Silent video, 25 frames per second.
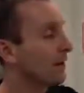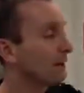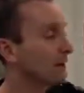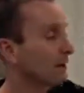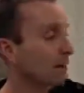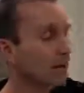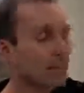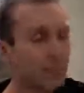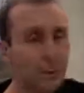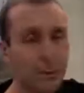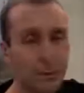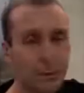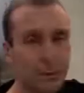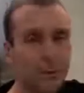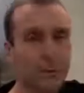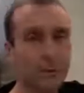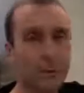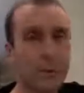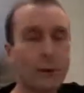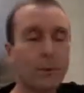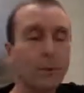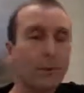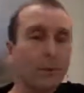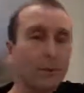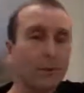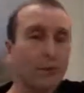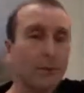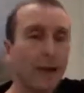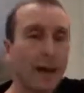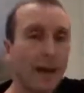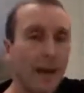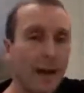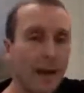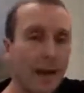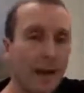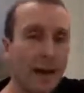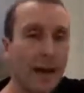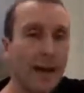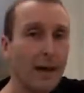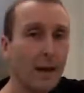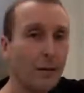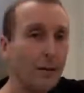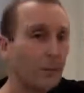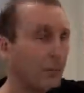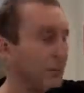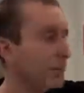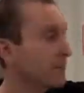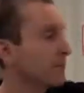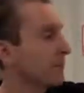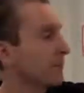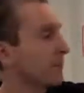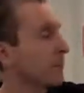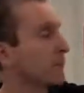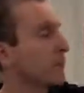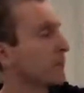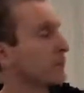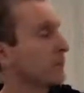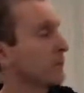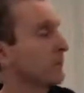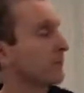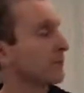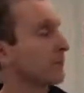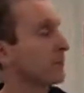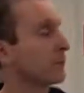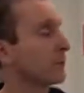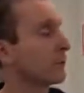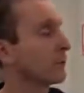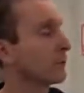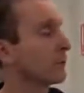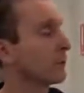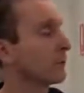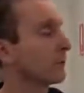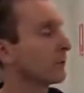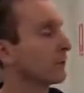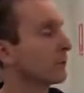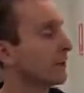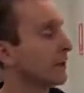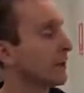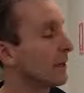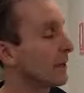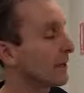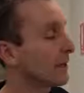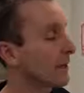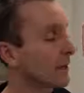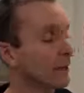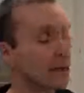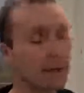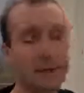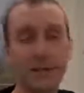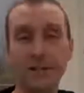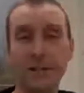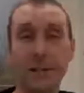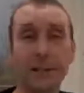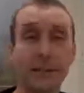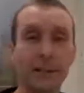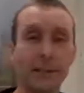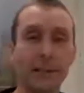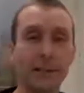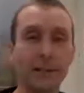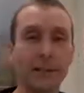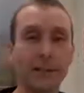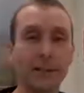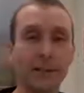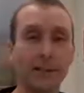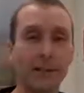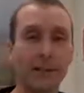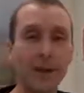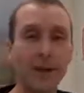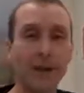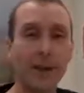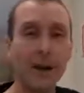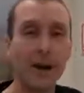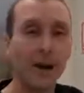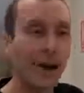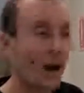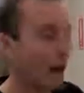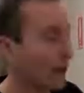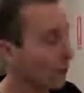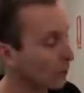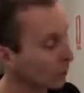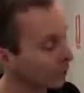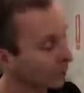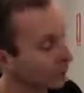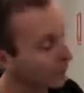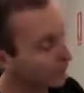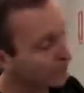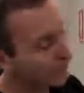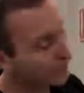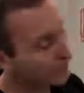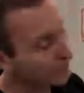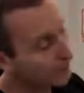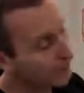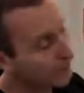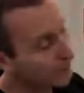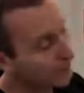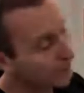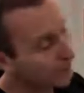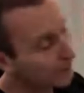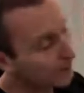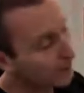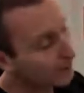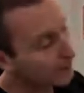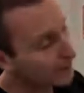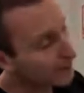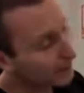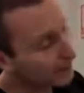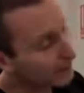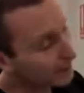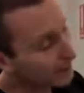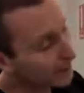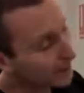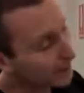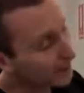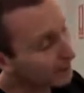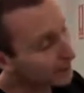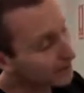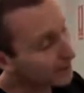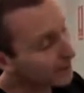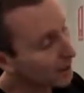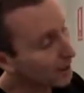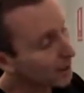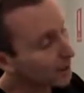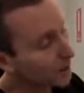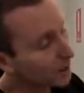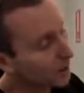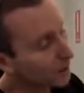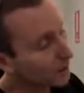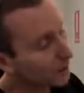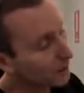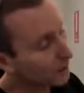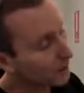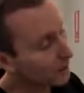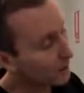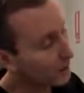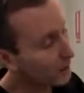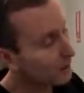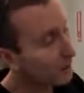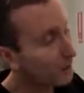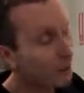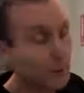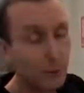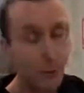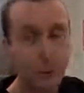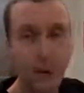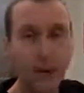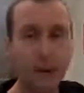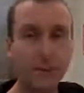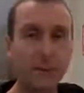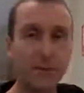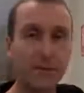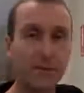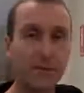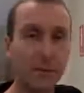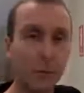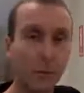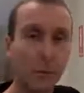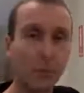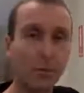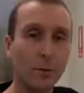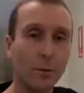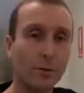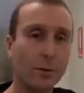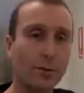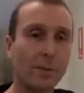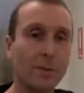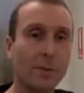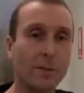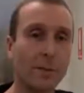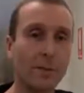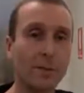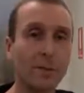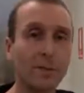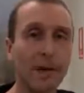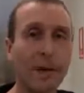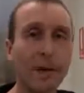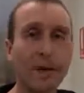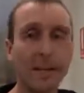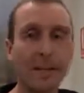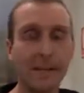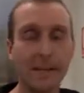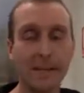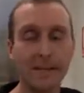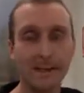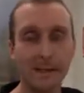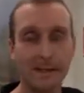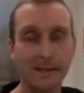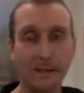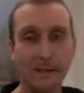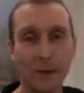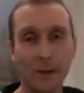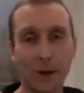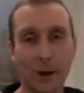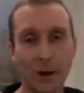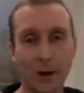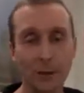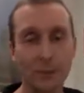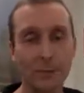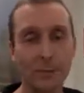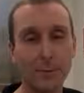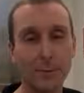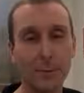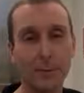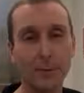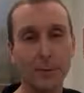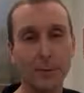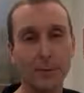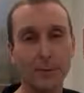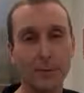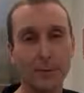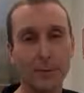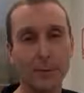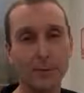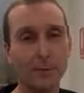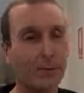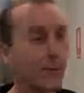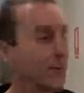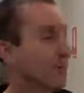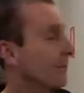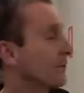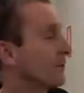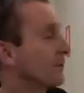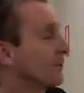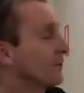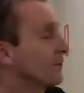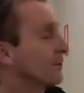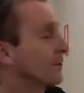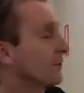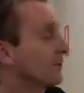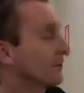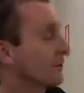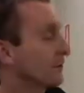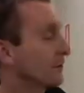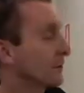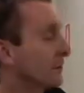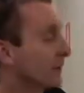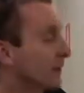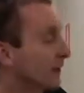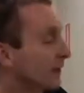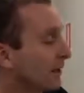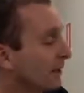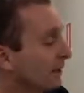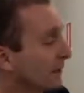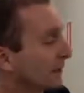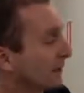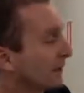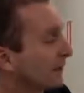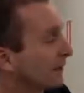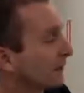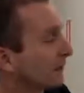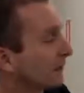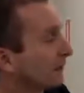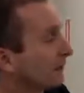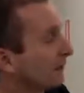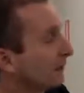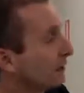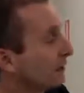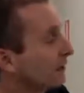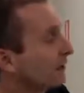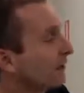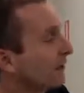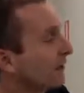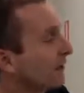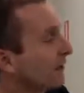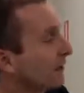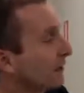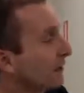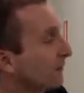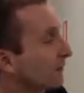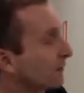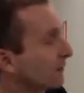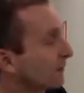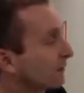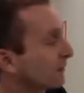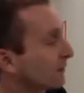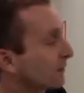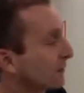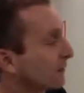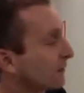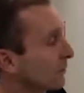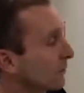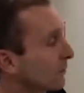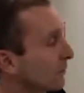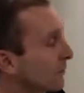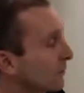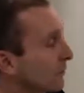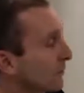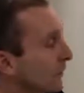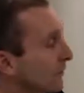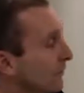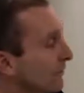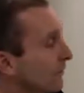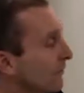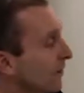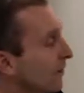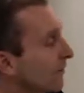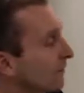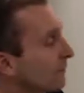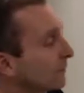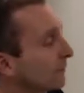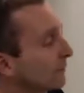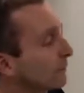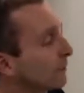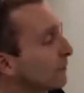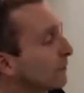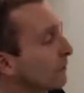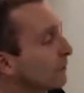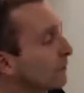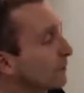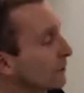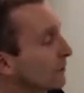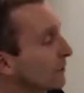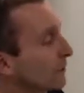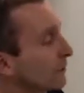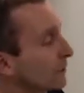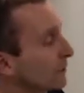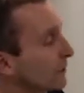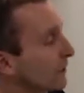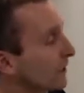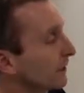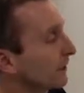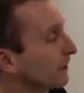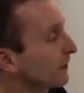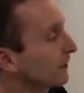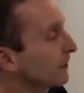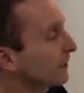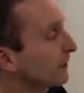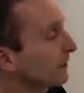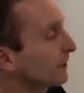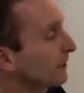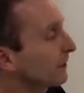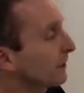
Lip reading: So first of all, I'm looking for how is it releasing from the wall. And secondly, I want to actually take a note of how many grams force is it taking to actually pull the film off the surface. So let's give that a go. So about 5mm or so a second.